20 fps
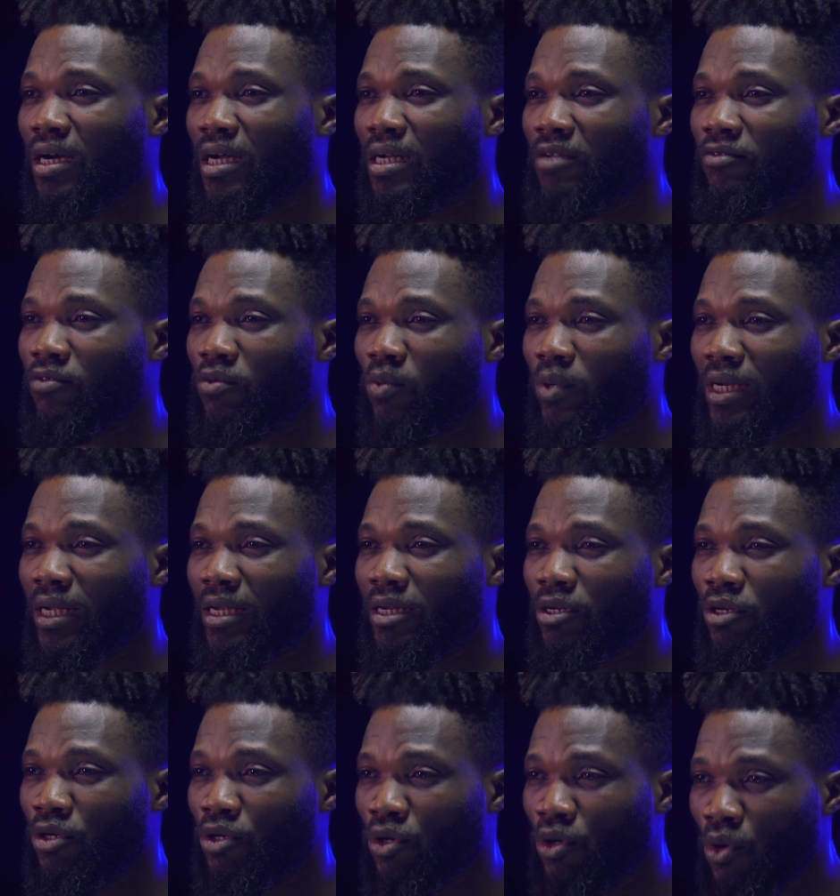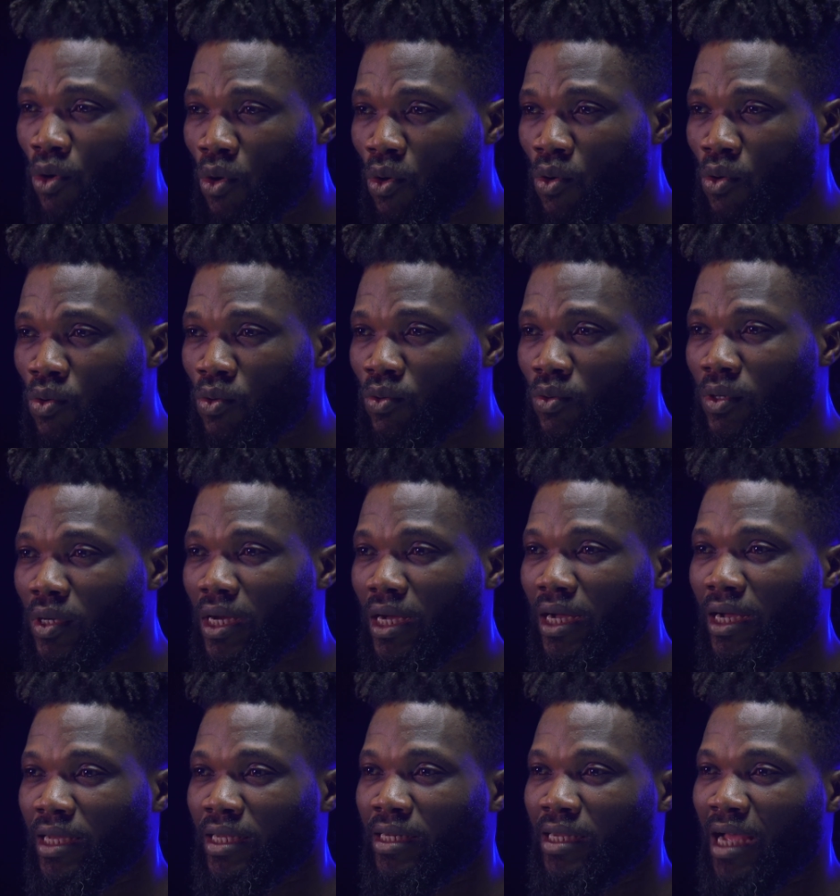And even when I know
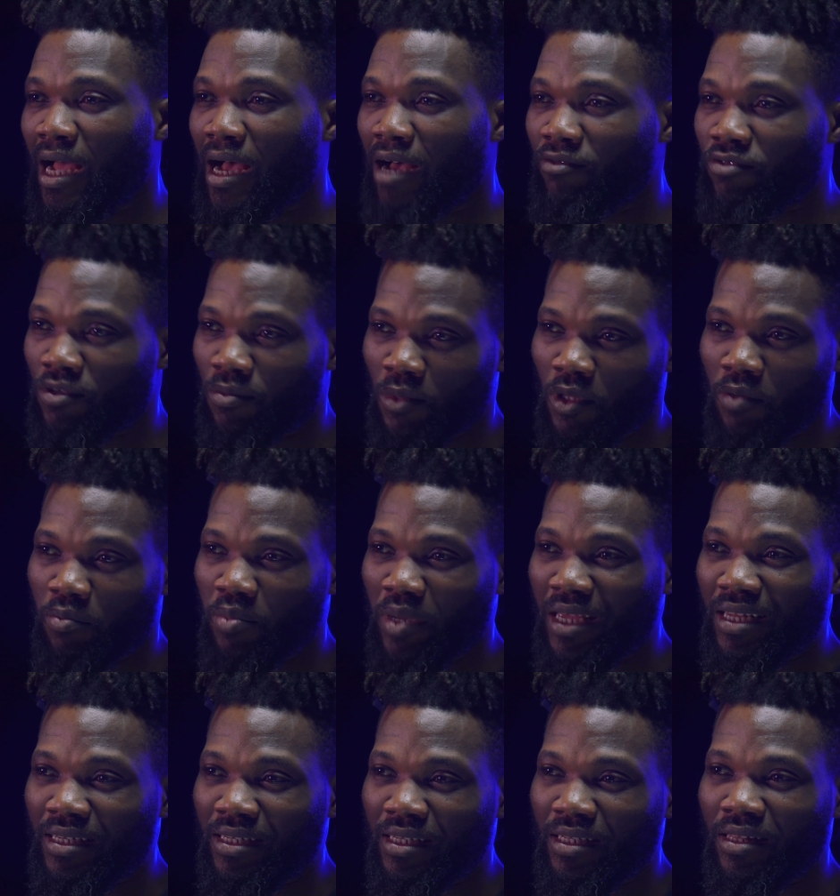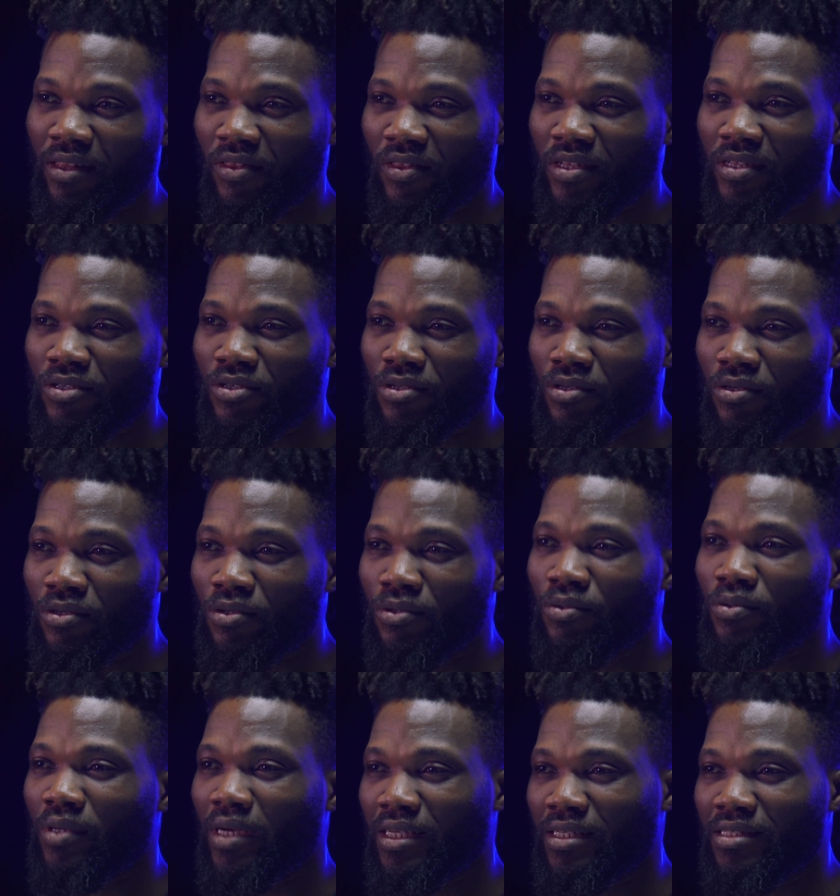I have some other pending things to
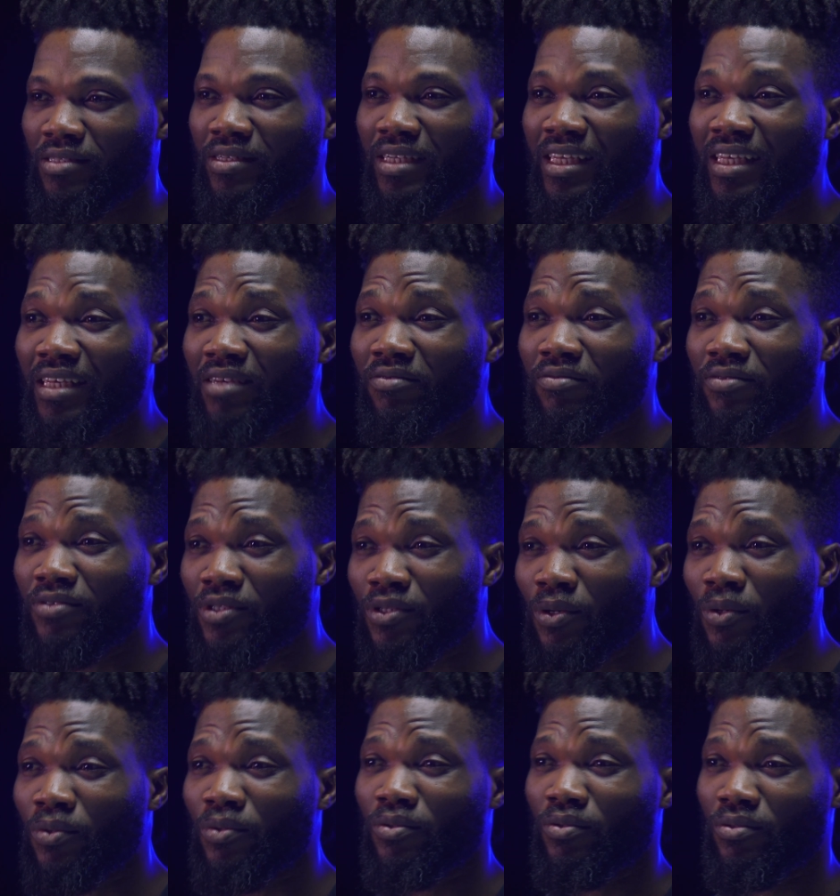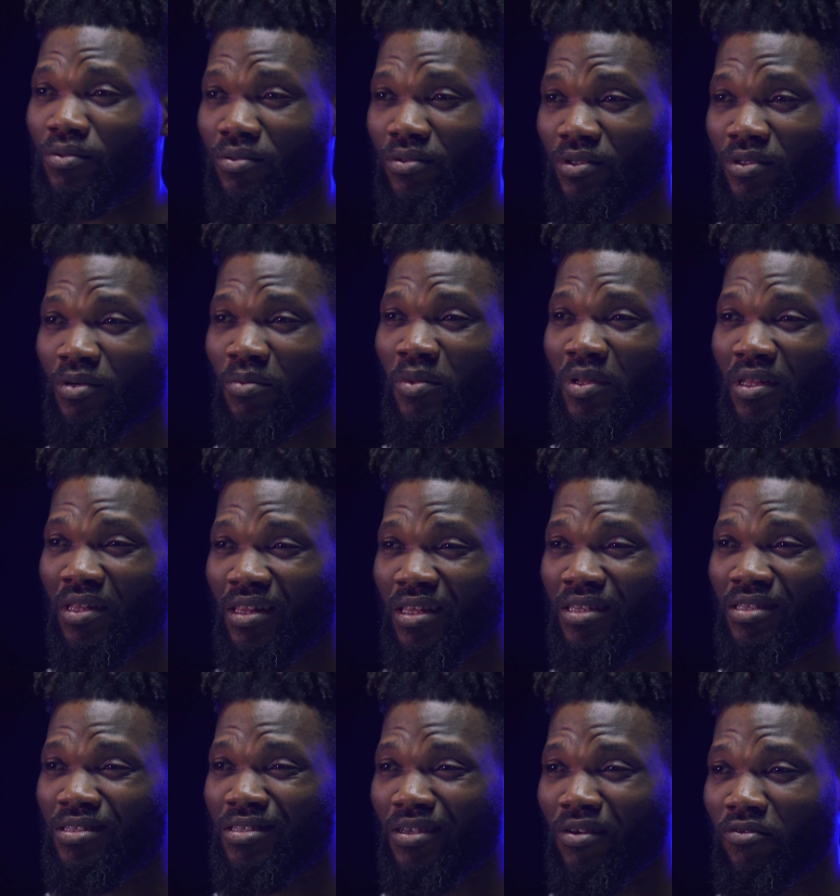do, I still give, so some other
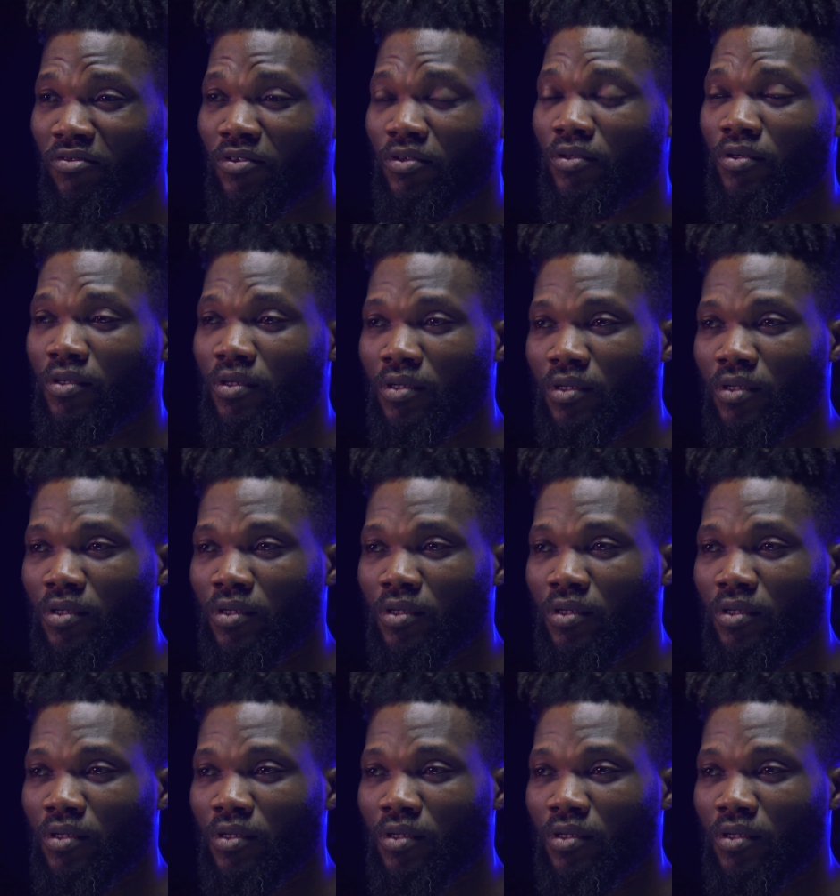things suffer.